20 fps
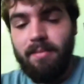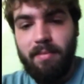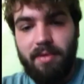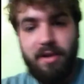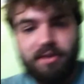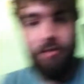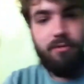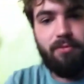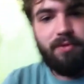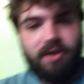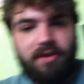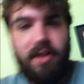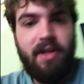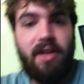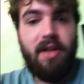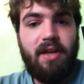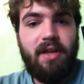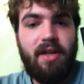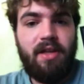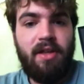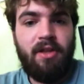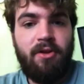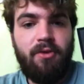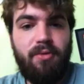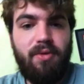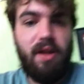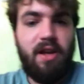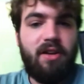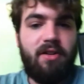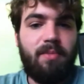Because really,
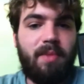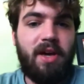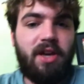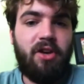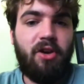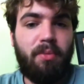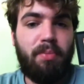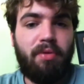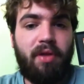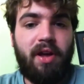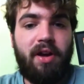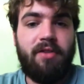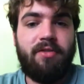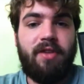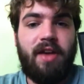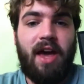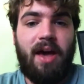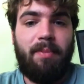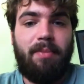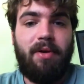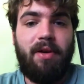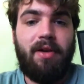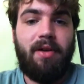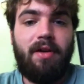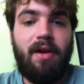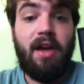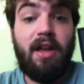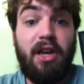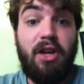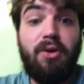you need to make your players happy,
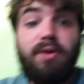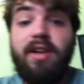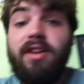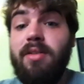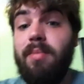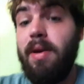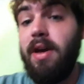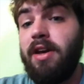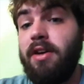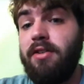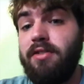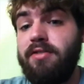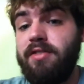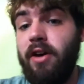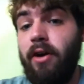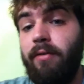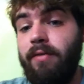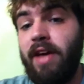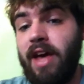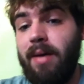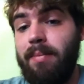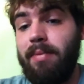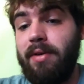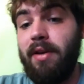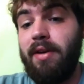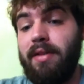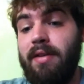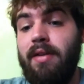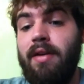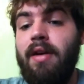and you need to make yourself
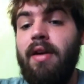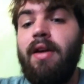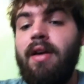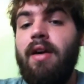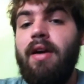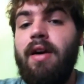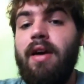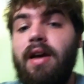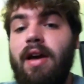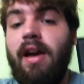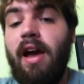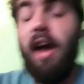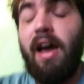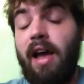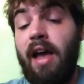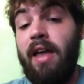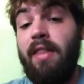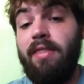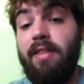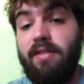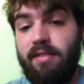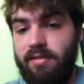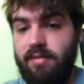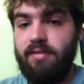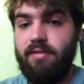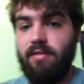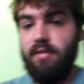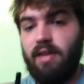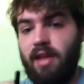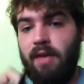happy. And
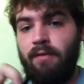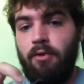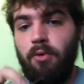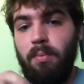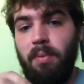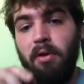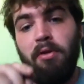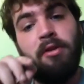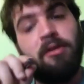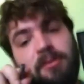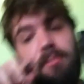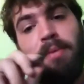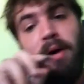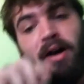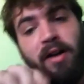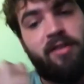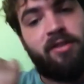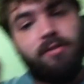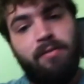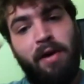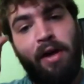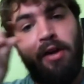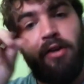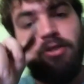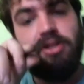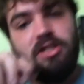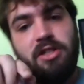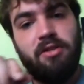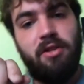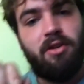if you build this positive
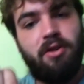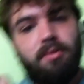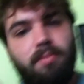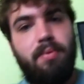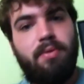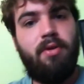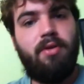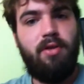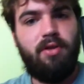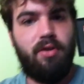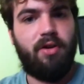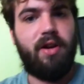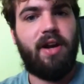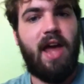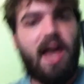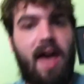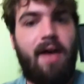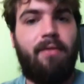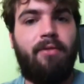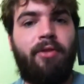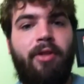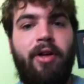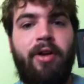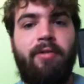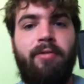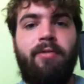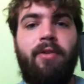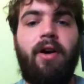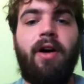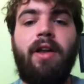energy loop, you're going to have a lot
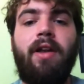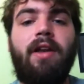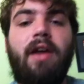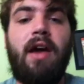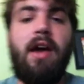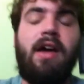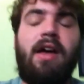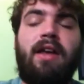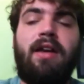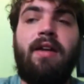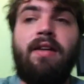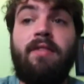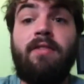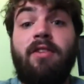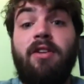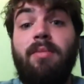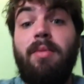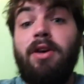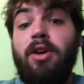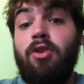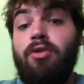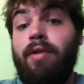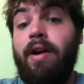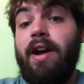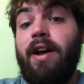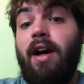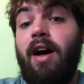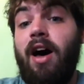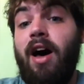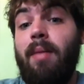of fun, and it's going to be a
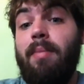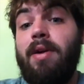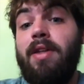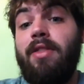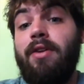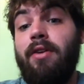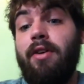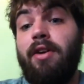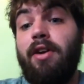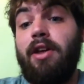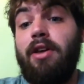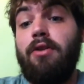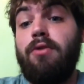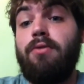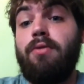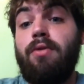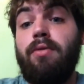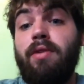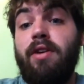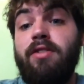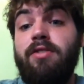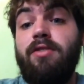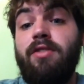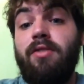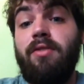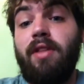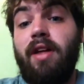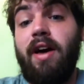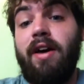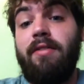great hobby that you're going to use for the rest of
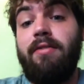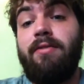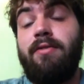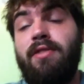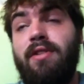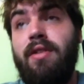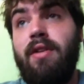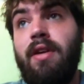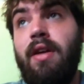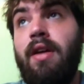your life.